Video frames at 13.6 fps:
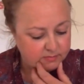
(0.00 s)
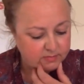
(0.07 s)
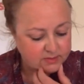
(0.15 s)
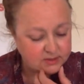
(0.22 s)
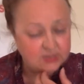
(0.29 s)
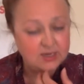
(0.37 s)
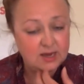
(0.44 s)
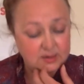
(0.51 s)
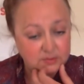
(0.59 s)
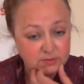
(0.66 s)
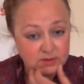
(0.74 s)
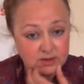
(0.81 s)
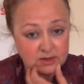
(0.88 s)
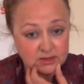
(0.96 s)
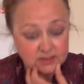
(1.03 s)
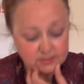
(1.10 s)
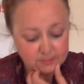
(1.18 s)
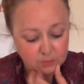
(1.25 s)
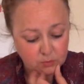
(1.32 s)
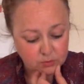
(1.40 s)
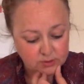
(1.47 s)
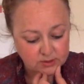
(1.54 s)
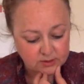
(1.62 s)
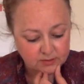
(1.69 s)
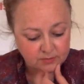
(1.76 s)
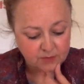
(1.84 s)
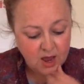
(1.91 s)
So yes, it's
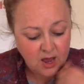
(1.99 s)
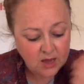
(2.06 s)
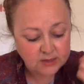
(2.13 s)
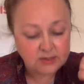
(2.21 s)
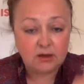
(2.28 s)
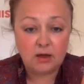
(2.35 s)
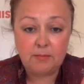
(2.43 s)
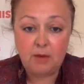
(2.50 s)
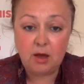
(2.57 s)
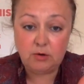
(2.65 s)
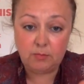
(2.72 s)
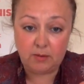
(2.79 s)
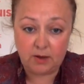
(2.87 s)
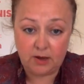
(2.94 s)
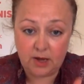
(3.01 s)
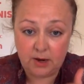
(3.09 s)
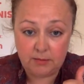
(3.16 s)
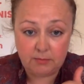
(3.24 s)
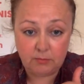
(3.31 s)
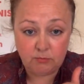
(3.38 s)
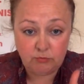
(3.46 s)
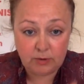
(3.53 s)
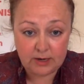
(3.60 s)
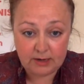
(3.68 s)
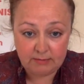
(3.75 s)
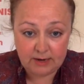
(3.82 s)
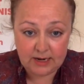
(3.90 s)
important. So gut microbiome,
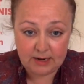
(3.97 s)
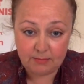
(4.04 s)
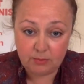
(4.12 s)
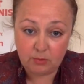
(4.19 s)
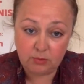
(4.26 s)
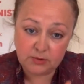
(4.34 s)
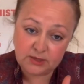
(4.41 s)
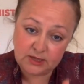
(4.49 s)
really, really important.